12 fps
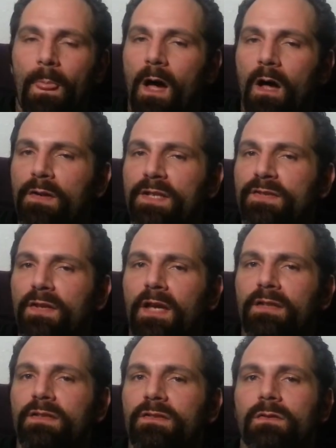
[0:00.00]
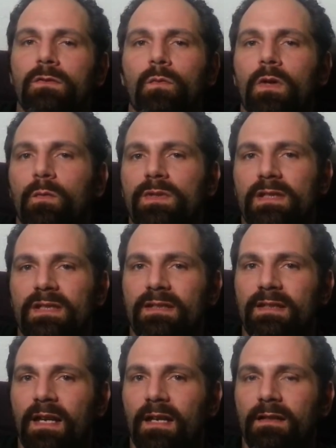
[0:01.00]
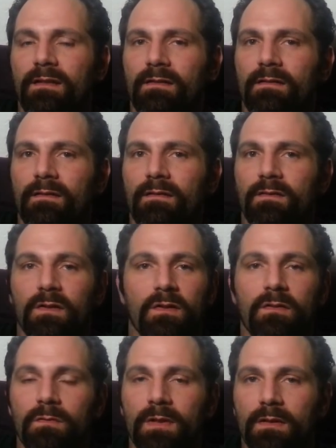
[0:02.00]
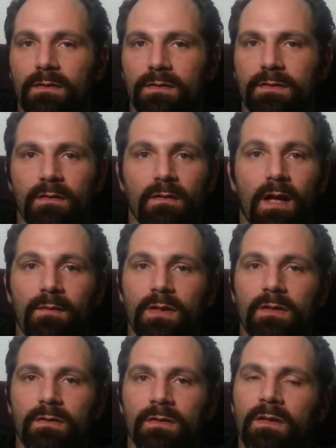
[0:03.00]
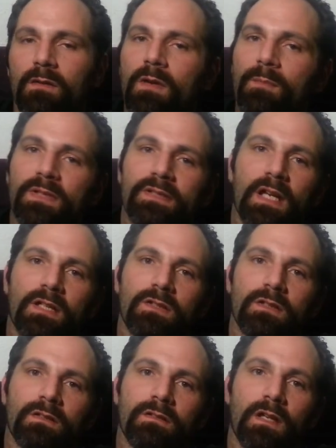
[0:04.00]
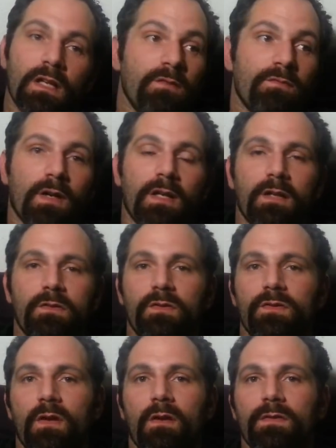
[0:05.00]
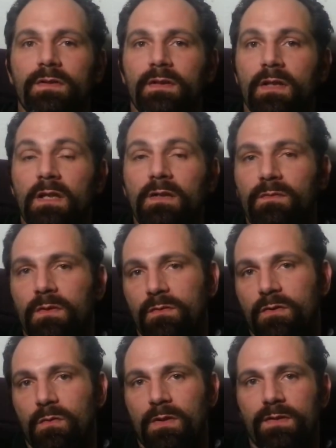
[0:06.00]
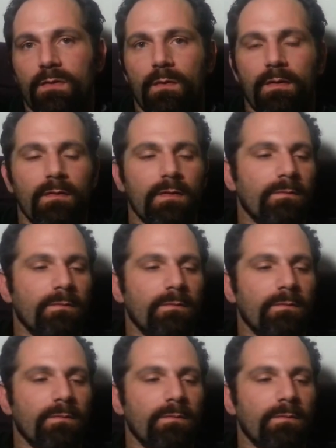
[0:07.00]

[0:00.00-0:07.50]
All these scientists knew what was at stake. Their careers, their livelihood, their reputation, any financial solvency, any future whatsoever.